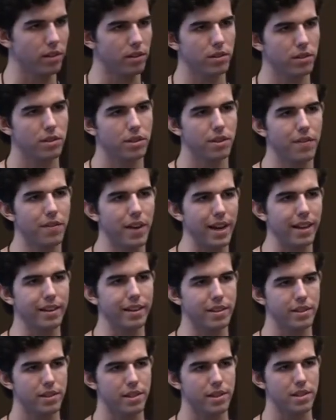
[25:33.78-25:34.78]

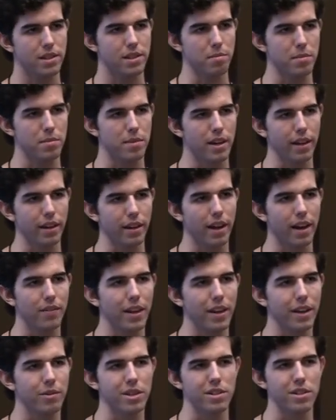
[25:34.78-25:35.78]
surveillance system thing, kind of
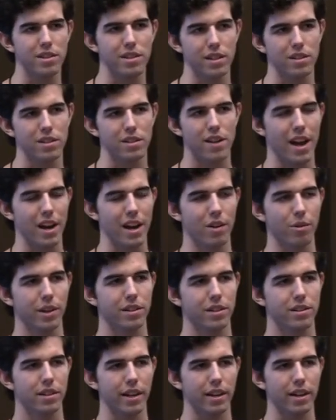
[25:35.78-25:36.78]
like what you see in China, where
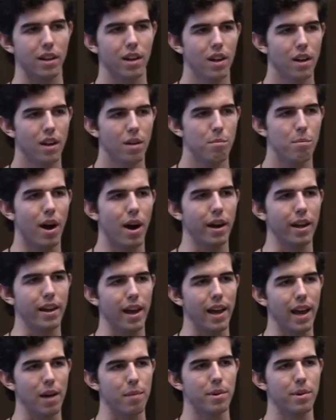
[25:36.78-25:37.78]
it's like body
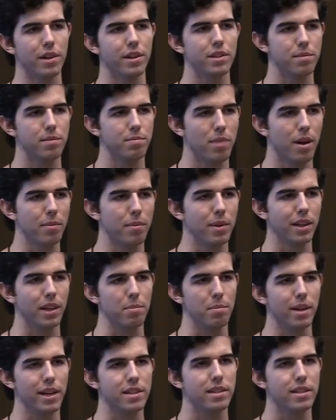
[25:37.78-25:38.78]
cameras and publicly
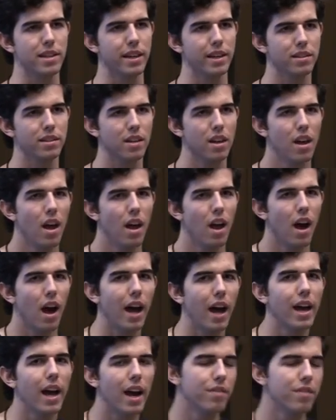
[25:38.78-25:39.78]
placed things.
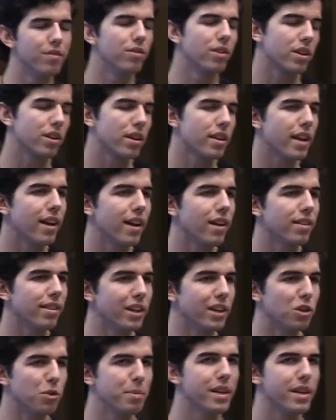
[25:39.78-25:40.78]
I, I've worked on that a
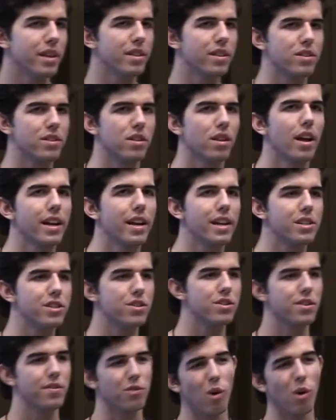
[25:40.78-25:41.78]
little bit. There's a lot of
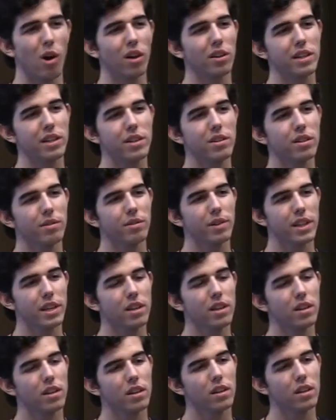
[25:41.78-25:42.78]
issues of quality with
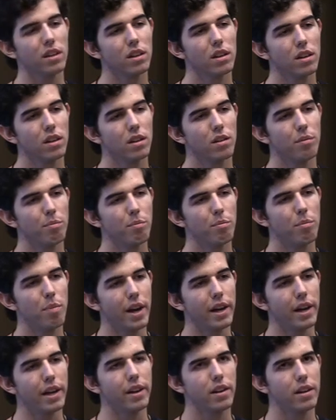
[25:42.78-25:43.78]
it,
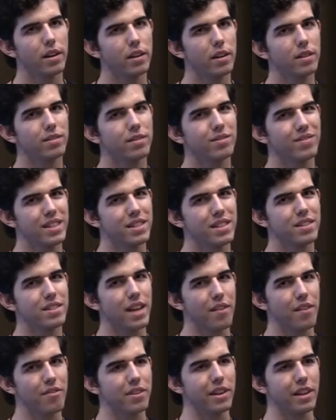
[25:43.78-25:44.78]
but it's
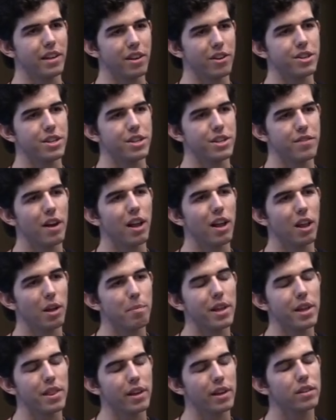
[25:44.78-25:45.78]
definitely going to develop.
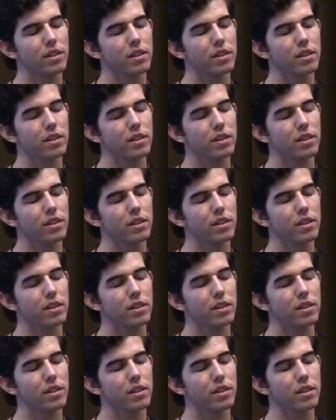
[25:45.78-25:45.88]
I think.